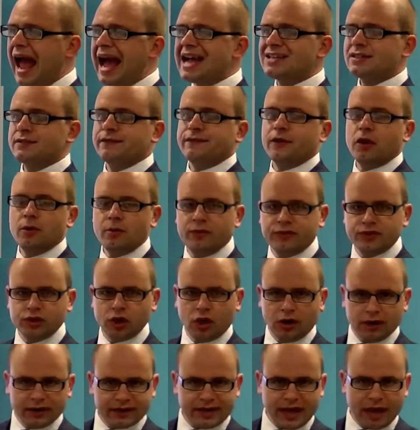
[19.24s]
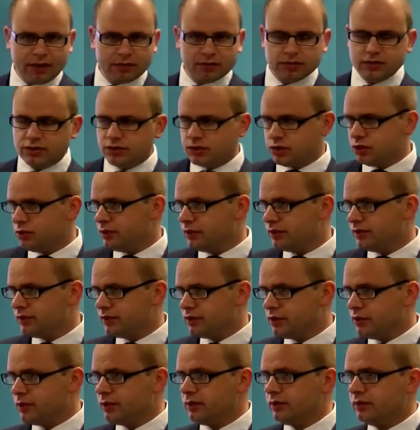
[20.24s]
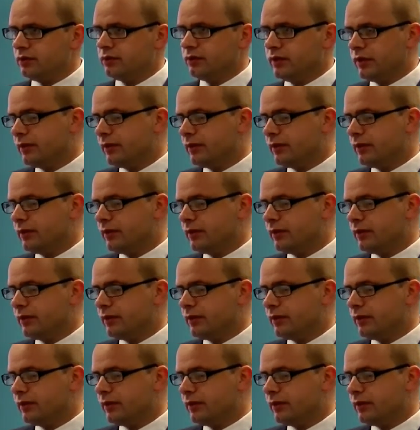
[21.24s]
As a firm of chartered accountants, we'd be